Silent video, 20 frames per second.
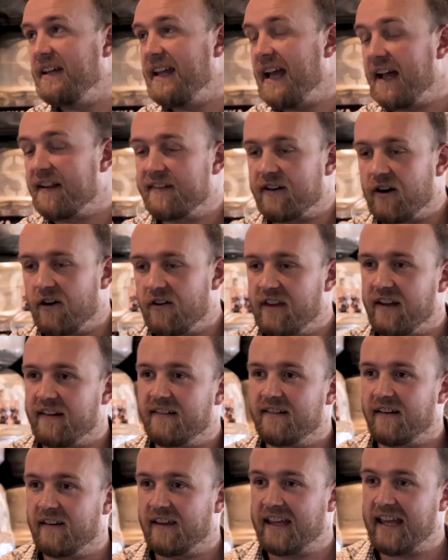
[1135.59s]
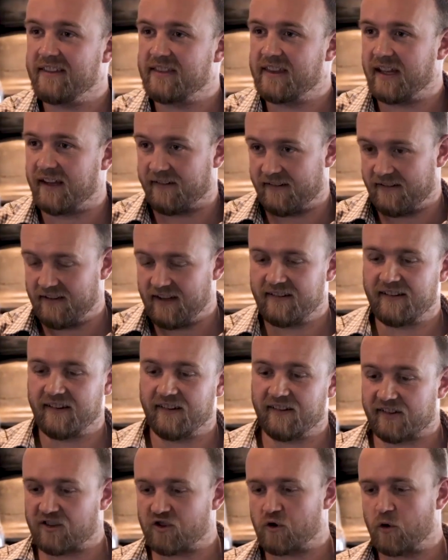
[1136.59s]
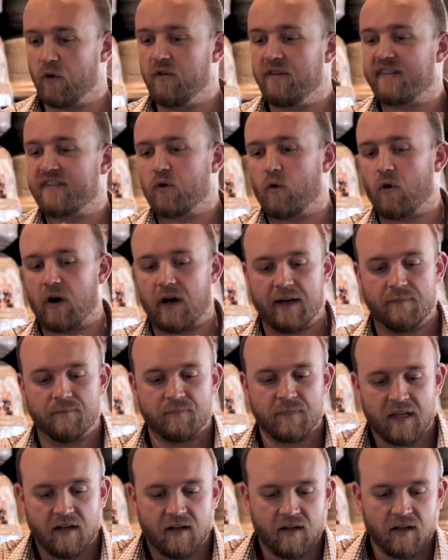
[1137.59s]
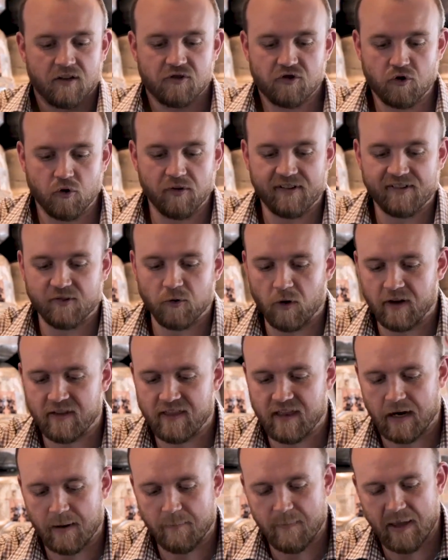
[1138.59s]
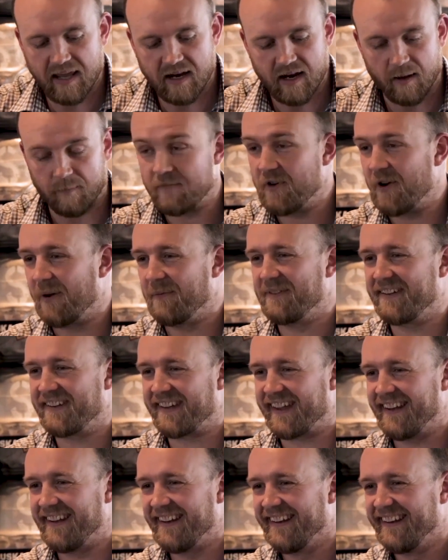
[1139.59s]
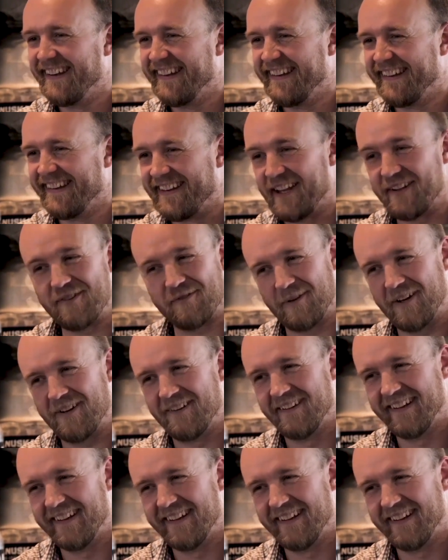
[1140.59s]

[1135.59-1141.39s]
my dad started this. Get this. This is true story. True story that I made up. No, I'm just kidding. That's real.